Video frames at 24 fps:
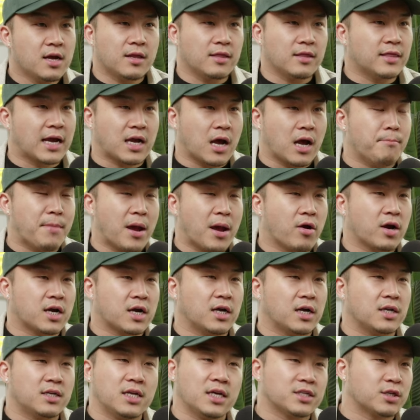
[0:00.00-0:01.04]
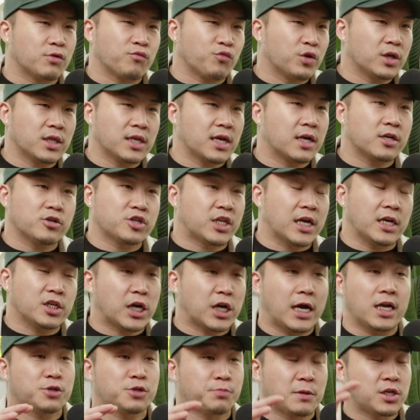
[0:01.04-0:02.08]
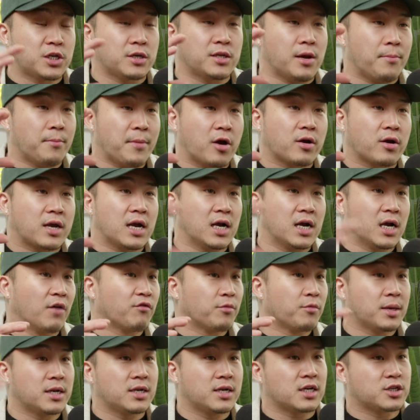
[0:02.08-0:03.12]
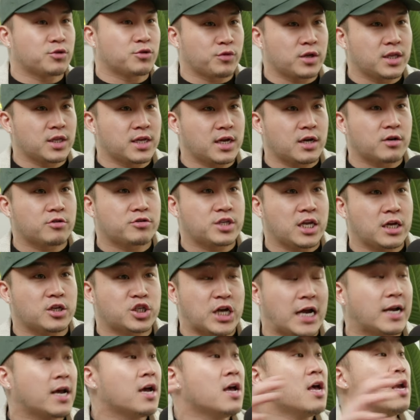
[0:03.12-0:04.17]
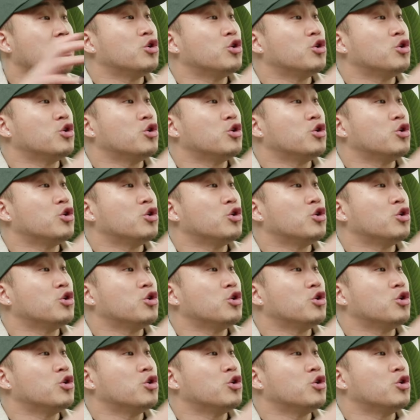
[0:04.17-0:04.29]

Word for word: like America doesn't really understand China, especially the American government doesn't really understand China.